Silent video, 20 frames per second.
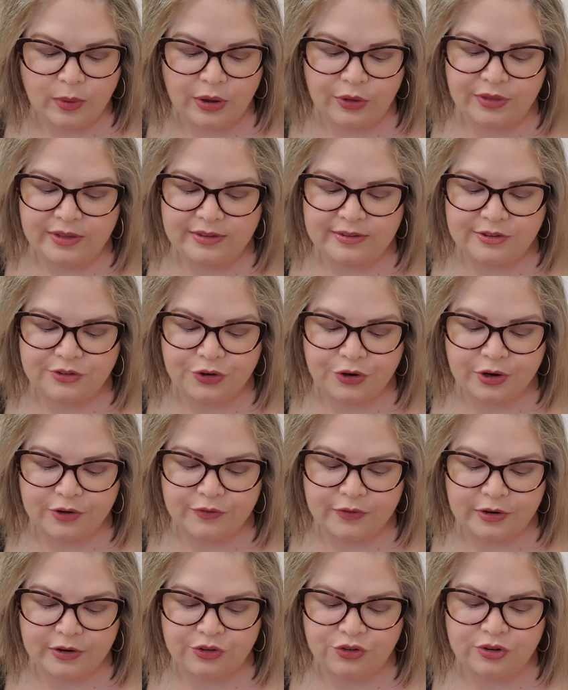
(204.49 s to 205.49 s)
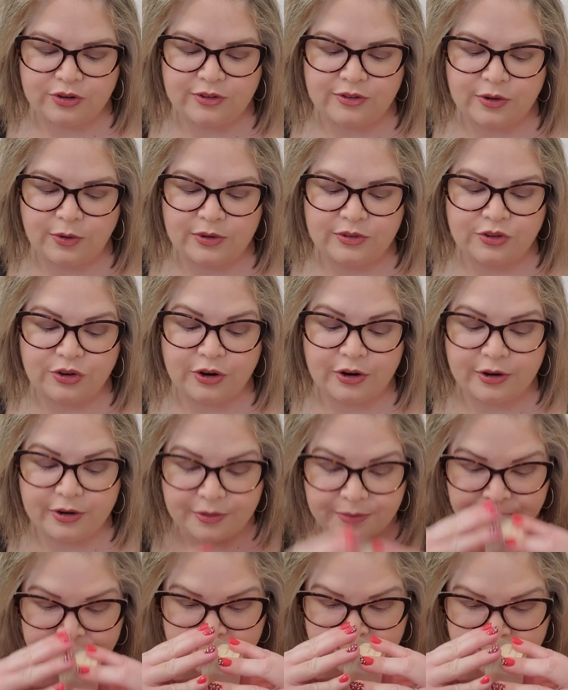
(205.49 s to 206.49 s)
Well, this is her version, so it's
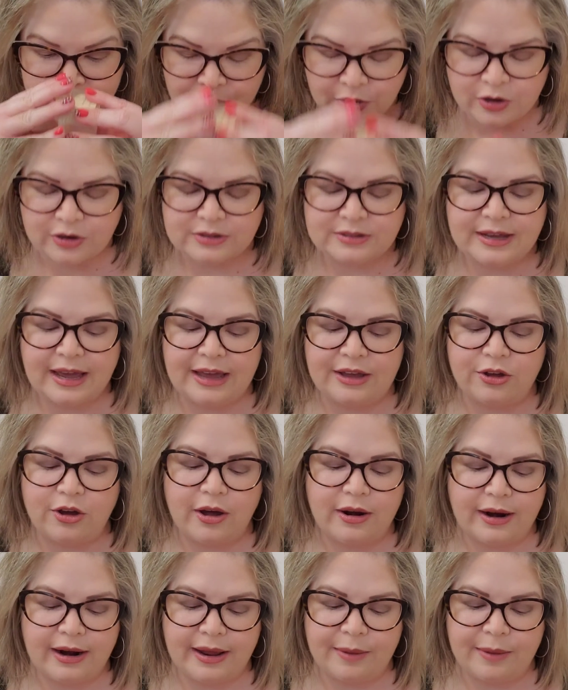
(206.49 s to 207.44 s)
her her take on it.